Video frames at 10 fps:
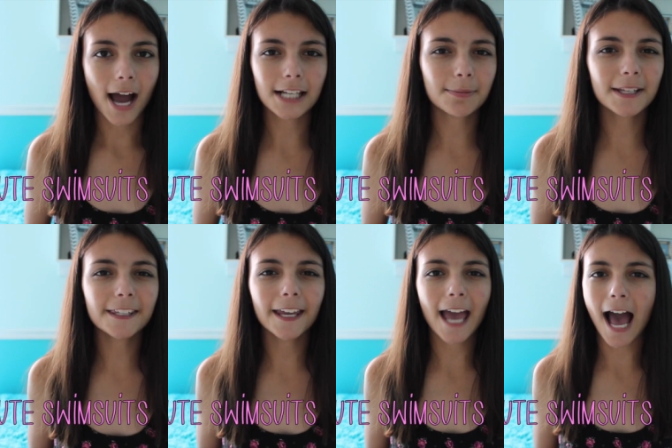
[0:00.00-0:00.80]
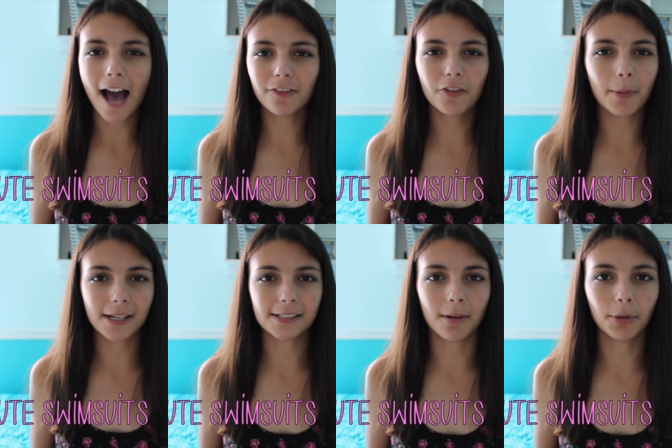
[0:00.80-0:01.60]
I spend like half of
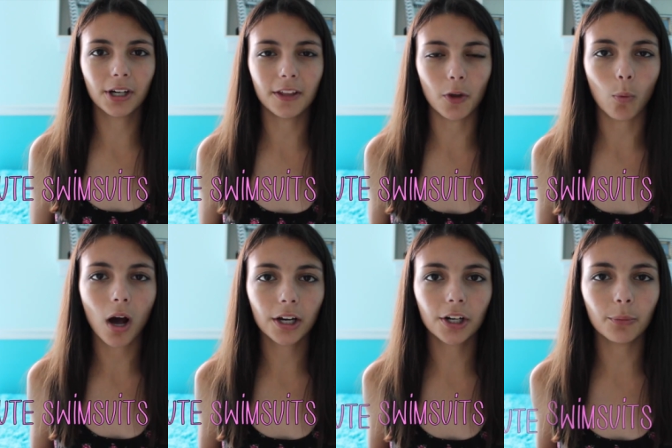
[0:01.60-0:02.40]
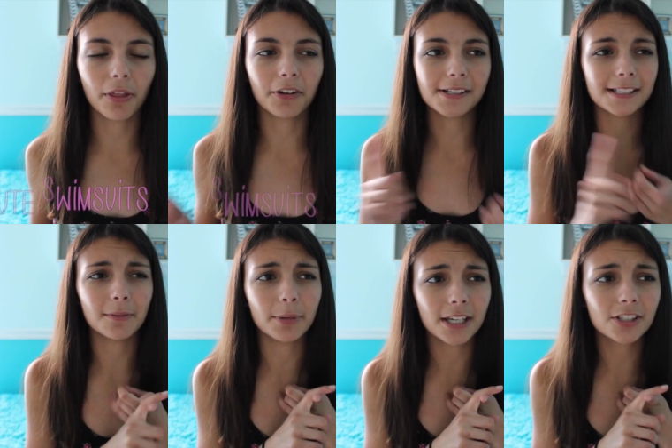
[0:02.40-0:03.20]
my summer in the water, whether it's
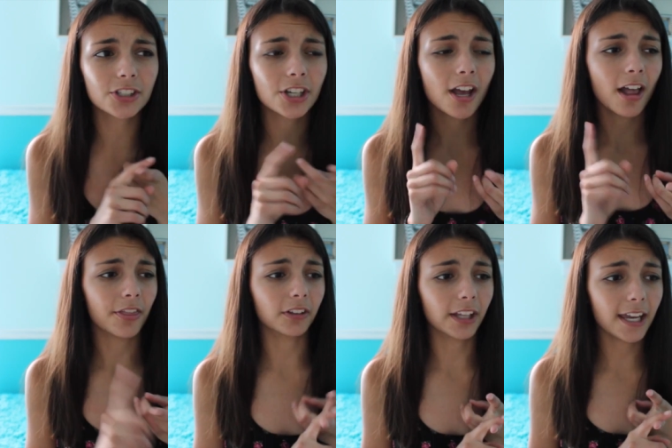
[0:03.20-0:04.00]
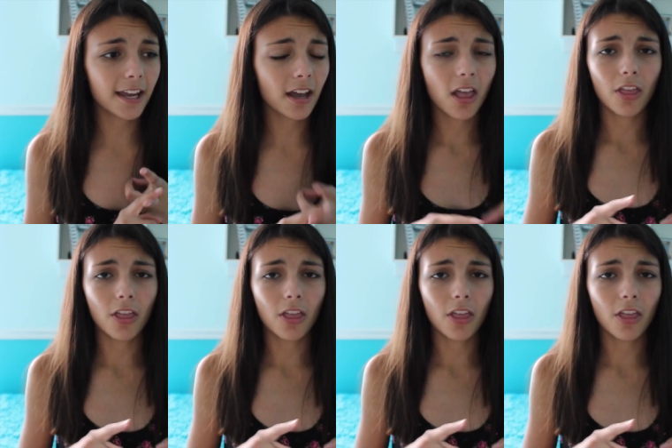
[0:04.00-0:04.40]
the beach, the lake,